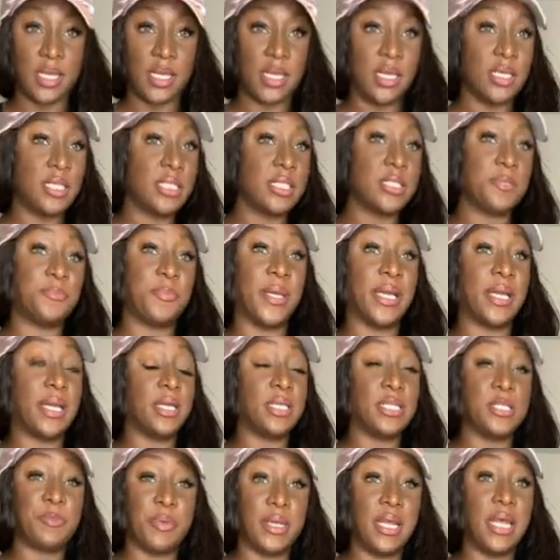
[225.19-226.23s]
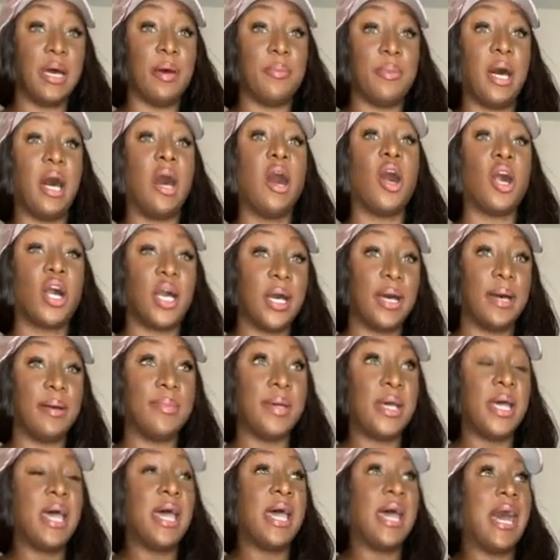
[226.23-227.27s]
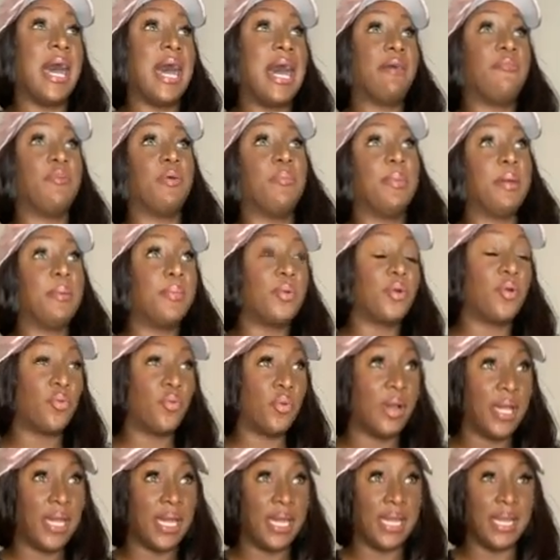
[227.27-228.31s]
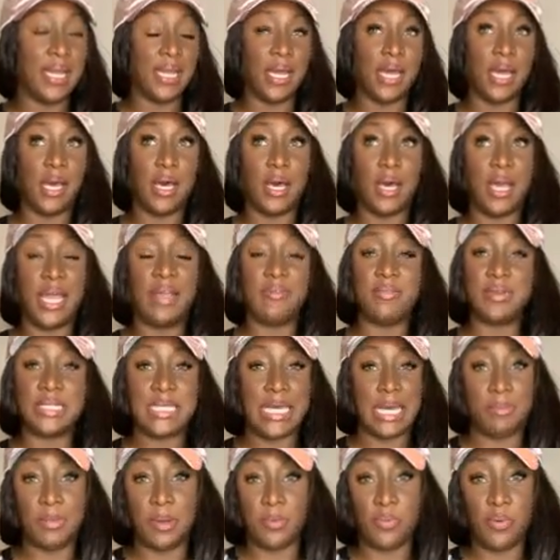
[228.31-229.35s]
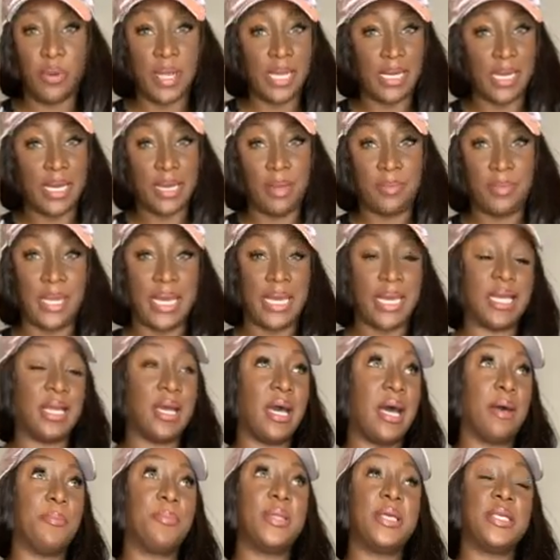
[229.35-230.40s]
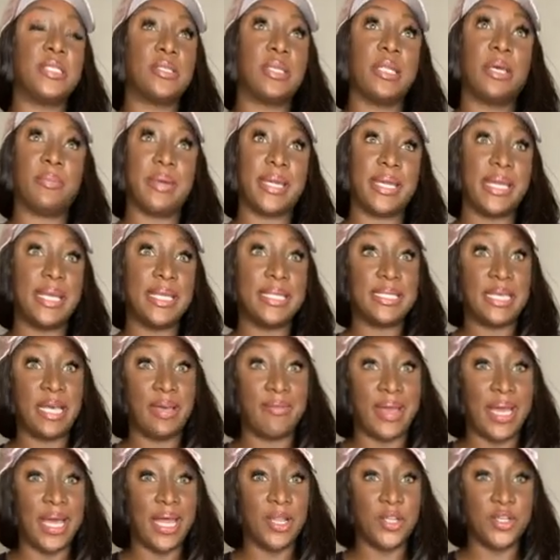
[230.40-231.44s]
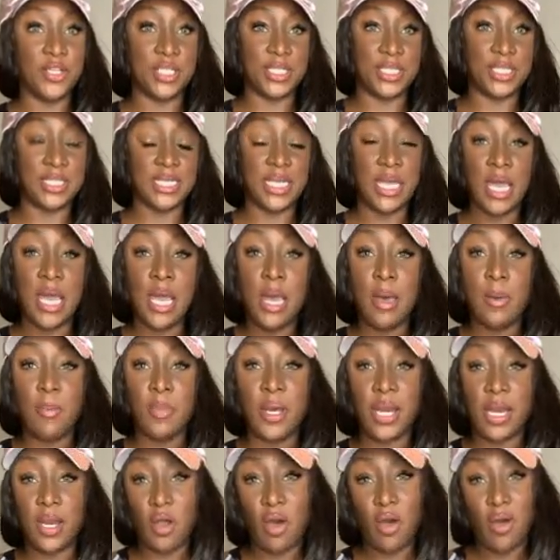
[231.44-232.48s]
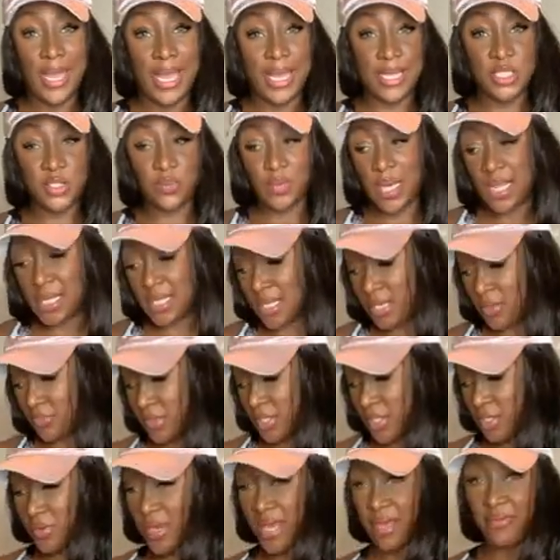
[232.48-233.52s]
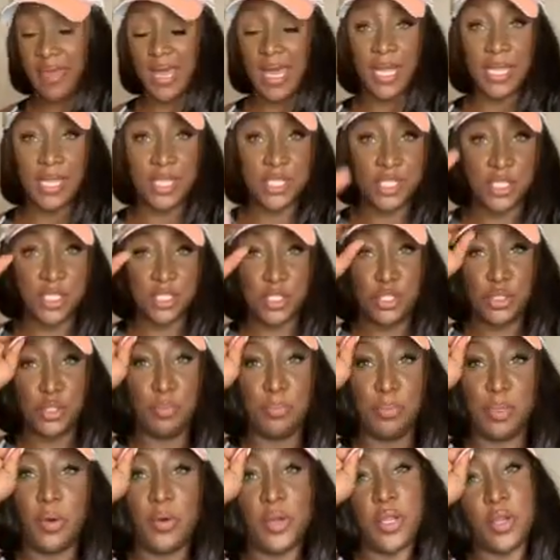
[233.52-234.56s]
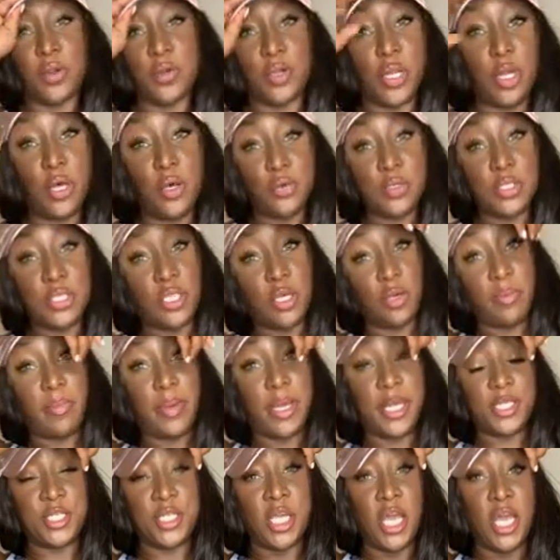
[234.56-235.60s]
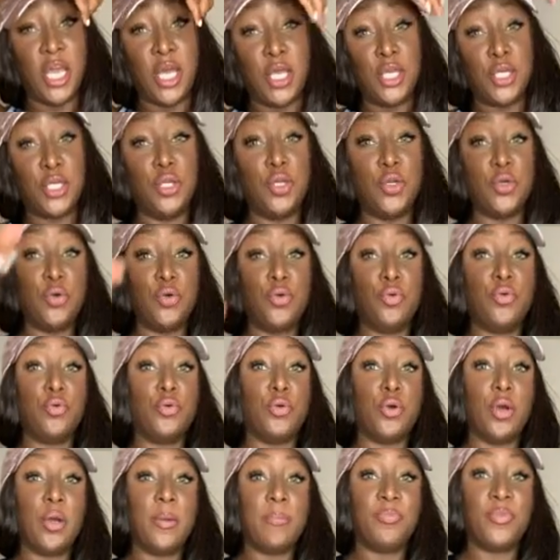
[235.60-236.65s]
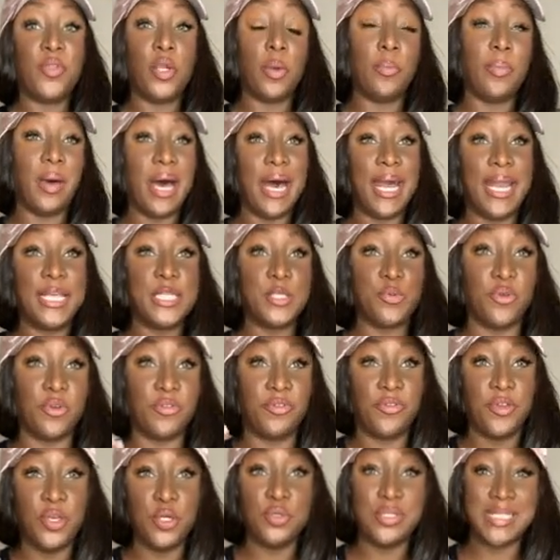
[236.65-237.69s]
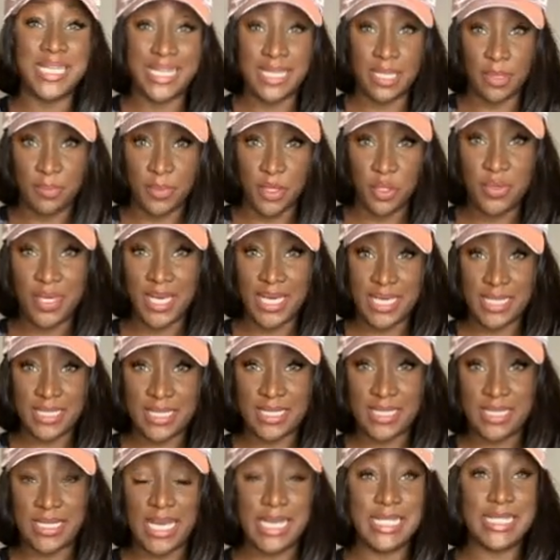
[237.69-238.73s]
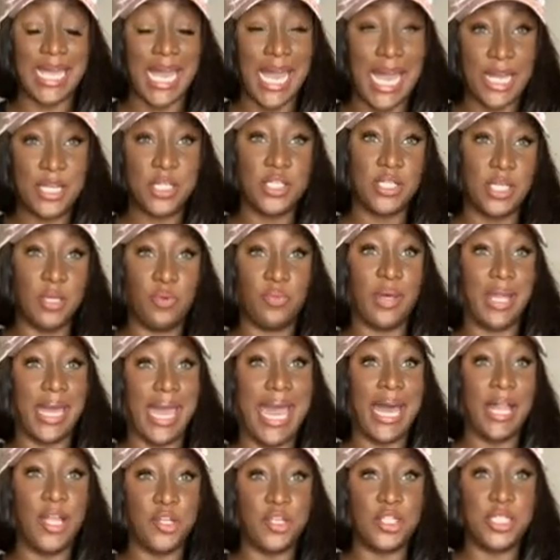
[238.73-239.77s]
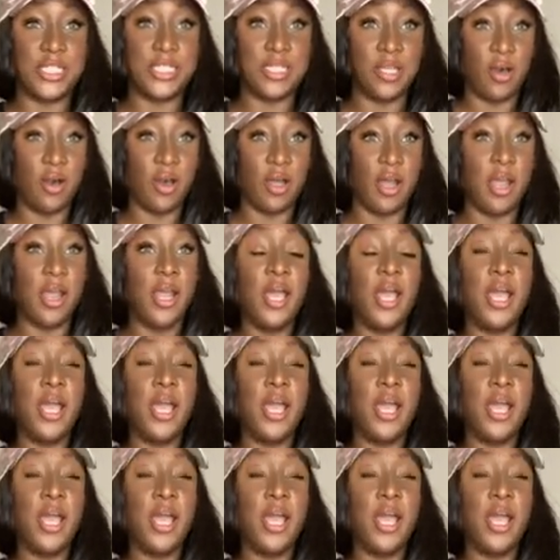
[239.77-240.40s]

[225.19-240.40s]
Spit up, hawk up. I remember when every time I'm pregnant, I'm like, God, please don't let my kids have allergies. But in all actuality, when you have allergies, you blow your nose so much, your body is refusing the mucus. That's actually what allergies are.